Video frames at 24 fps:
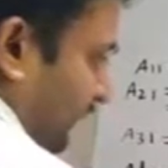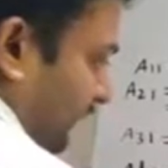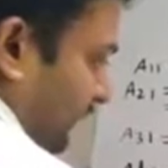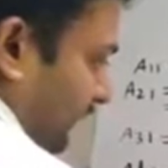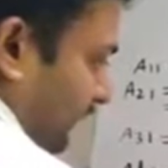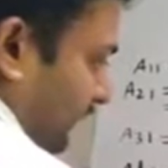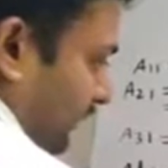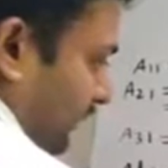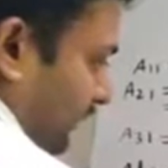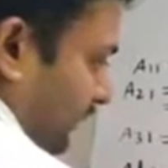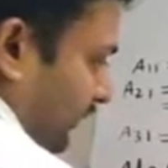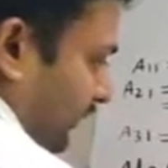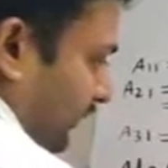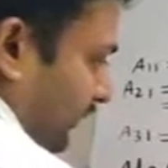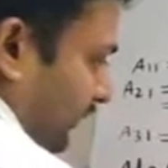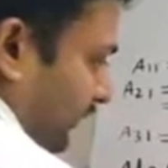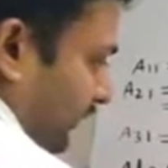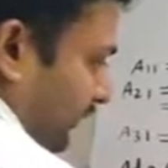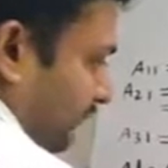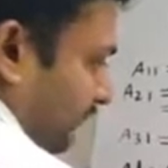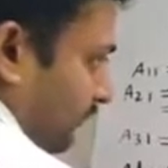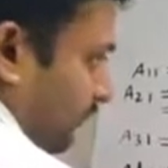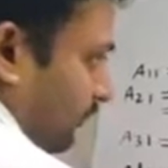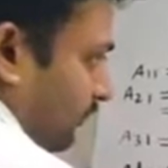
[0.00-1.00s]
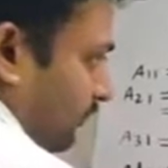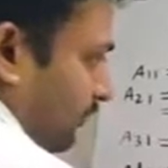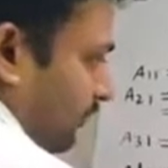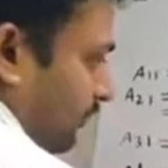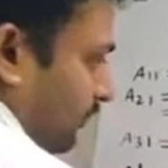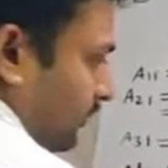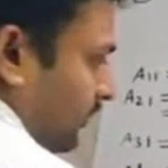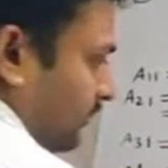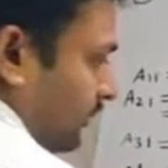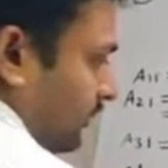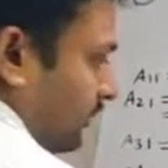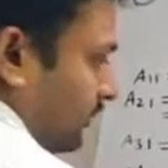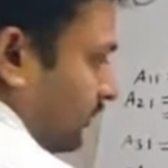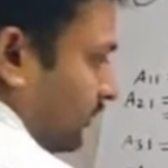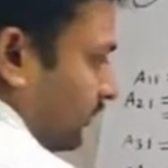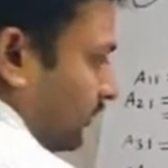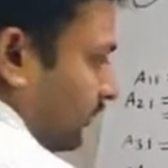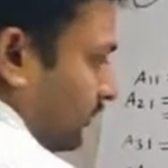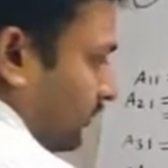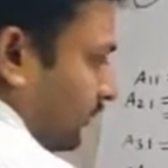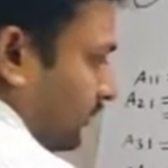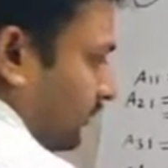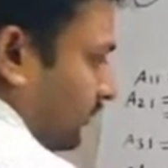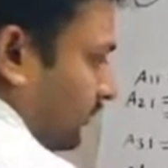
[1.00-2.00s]
alpha 0,
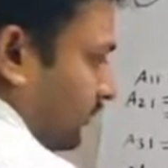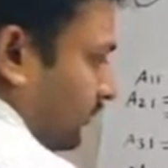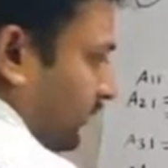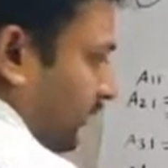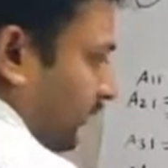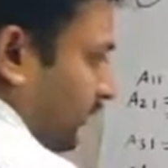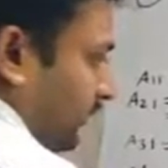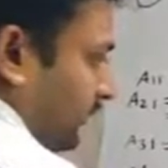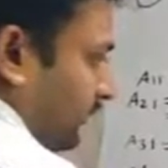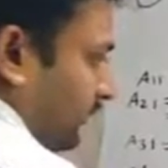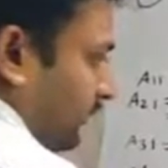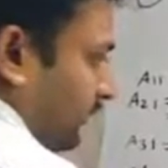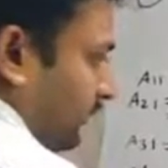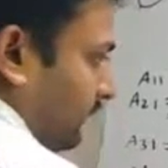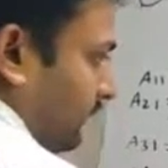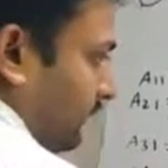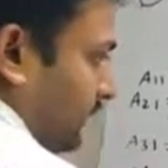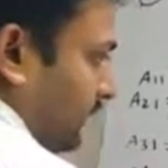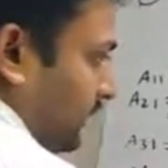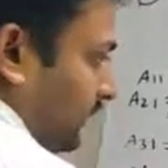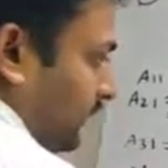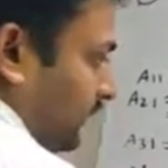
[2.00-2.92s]
sin alpha